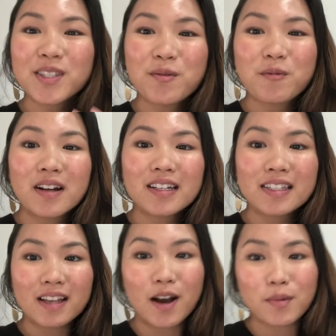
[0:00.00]
what is
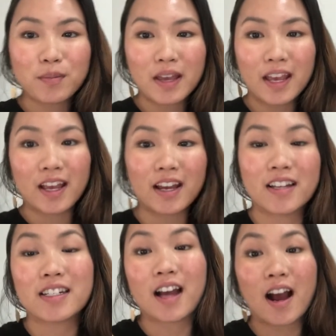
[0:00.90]
up
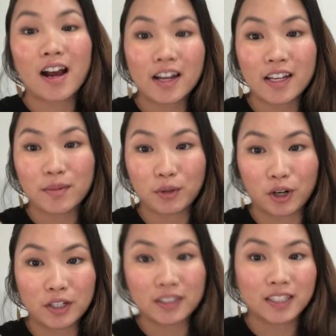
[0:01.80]
and I am
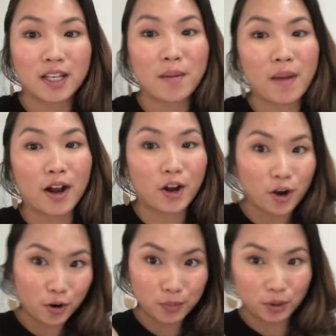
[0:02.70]
currently back
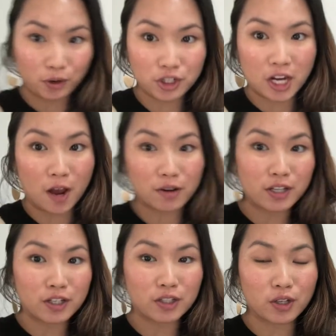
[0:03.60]
home in Orange County
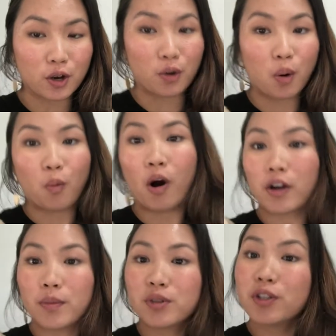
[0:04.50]
so
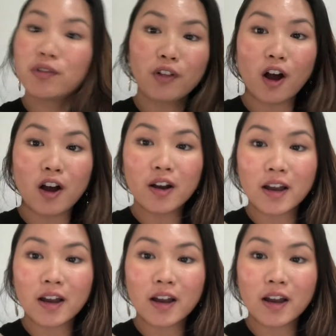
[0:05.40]
welcome to the vlog.